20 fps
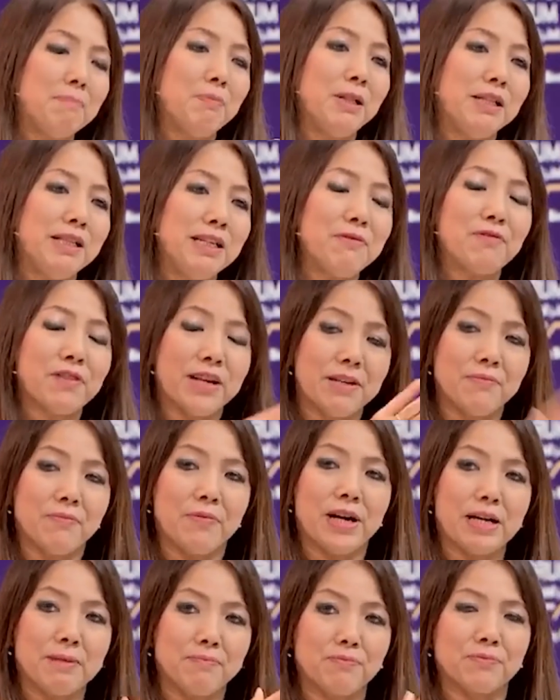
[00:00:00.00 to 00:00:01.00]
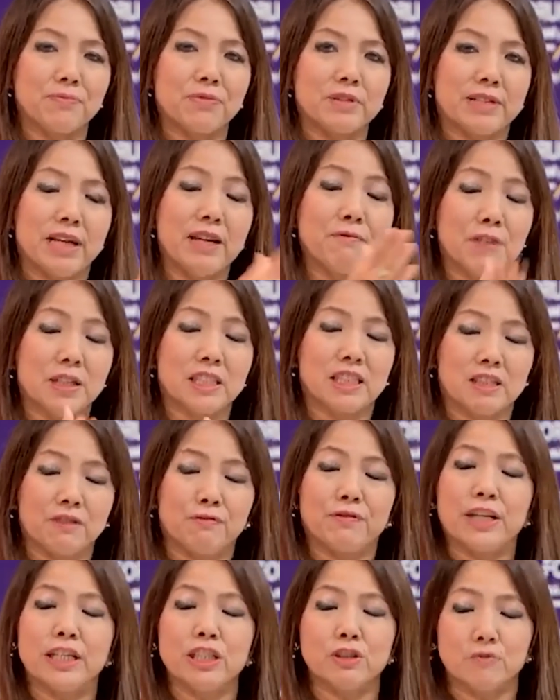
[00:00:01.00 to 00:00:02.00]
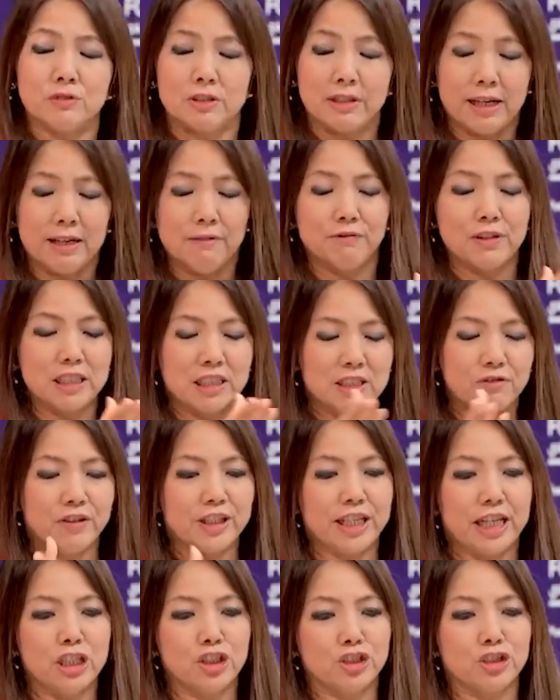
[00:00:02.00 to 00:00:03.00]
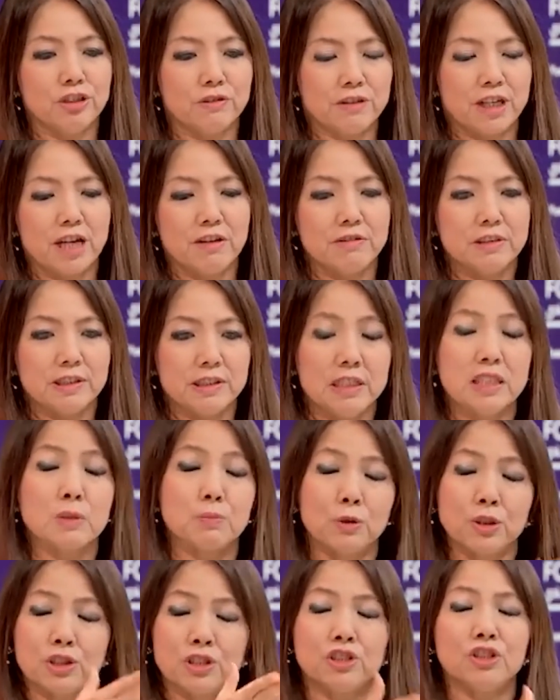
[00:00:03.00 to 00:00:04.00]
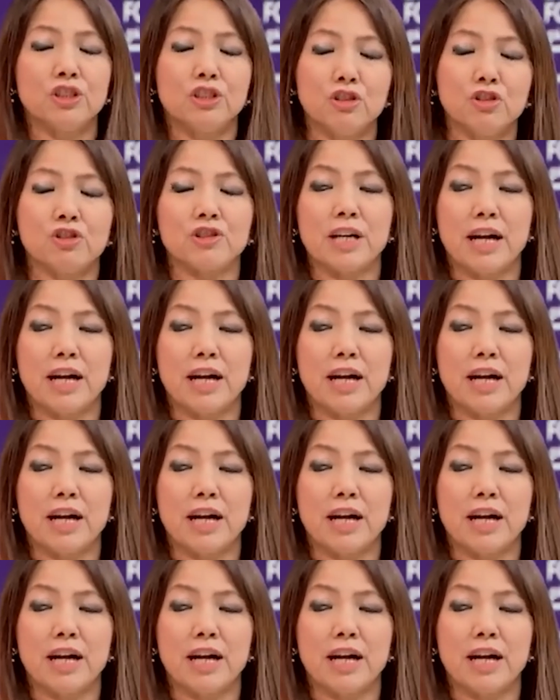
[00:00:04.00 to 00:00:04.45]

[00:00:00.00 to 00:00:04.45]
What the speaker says: believe that diversification of currencies will continue to